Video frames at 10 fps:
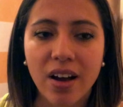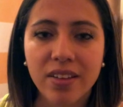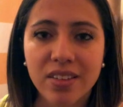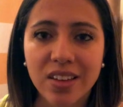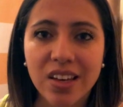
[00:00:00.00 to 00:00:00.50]
a
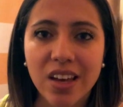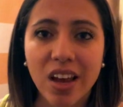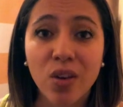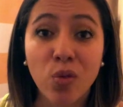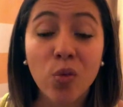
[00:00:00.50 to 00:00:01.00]
C
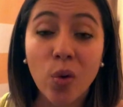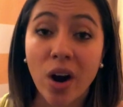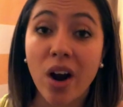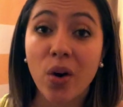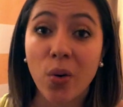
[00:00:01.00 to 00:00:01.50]
in a
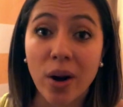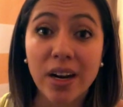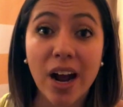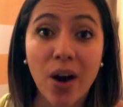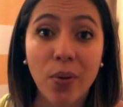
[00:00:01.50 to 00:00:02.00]

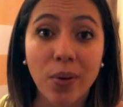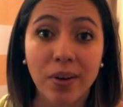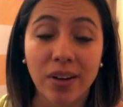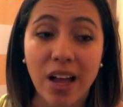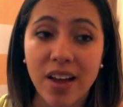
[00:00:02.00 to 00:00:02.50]
4-credit
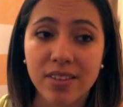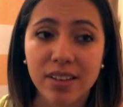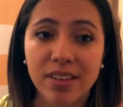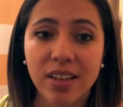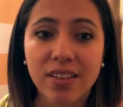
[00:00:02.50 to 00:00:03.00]
hour class,
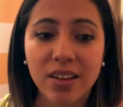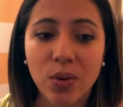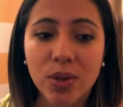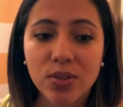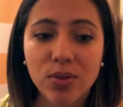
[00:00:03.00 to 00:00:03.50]
because that's
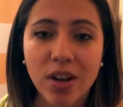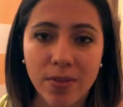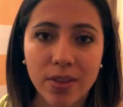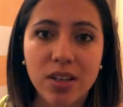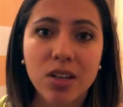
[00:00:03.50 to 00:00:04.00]
going to
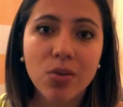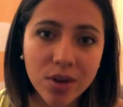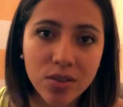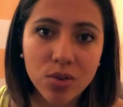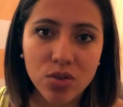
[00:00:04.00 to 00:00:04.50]
definitely
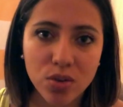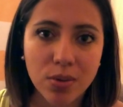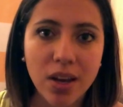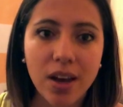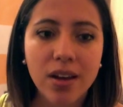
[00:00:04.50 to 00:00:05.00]
decrease your
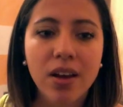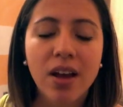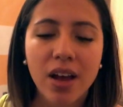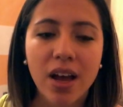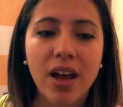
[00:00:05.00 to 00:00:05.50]
GPA
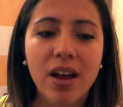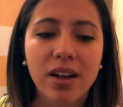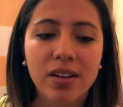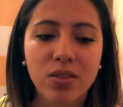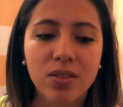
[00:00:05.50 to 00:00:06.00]

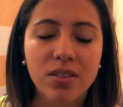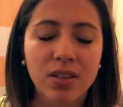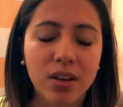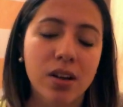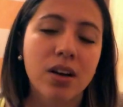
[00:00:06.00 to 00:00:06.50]
and it's
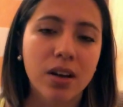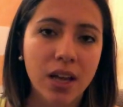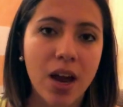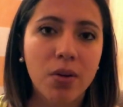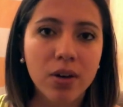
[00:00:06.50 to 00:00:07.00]
going to
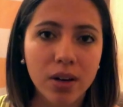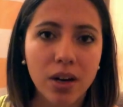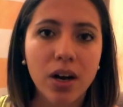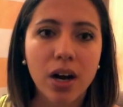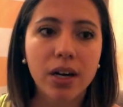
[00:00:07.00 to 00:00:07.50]
account
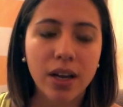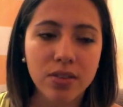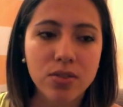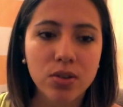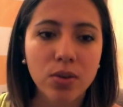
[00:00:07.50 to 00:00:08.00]

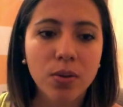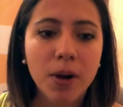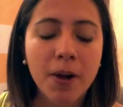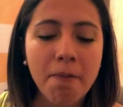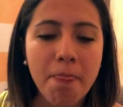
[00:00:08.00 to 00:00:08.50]
against you.
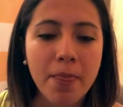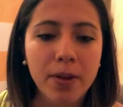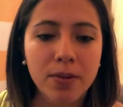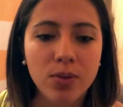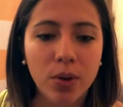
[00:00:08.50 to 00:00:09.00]

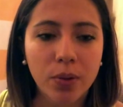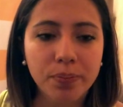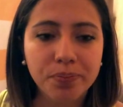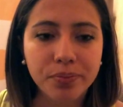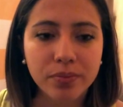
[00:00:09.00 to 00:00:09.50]

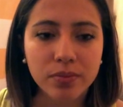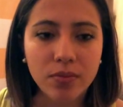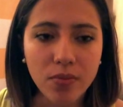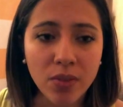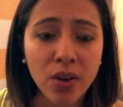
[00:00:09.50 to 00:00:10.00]
So,
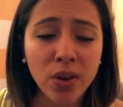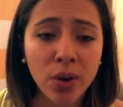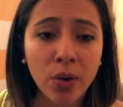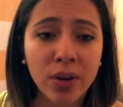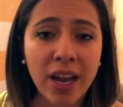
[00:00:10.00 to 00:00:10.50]
you
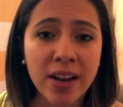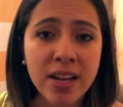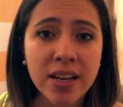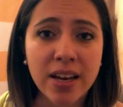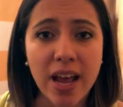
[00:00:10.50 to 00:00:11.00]
know,
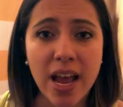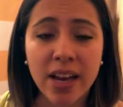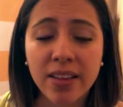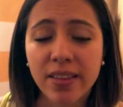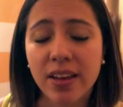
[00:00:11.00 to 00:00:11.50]
getting
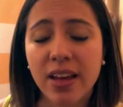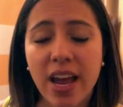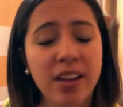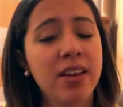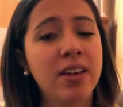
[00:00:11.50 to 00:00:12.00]
anything
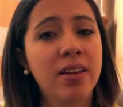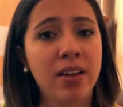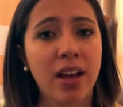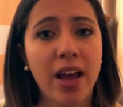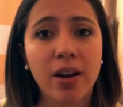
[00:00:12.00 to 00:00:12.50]
80
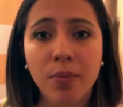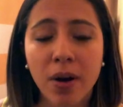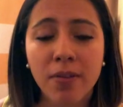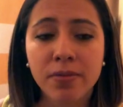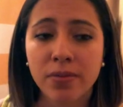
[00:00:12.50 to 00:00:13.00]
and
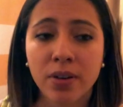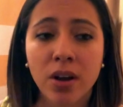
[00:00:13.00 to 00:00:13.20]
above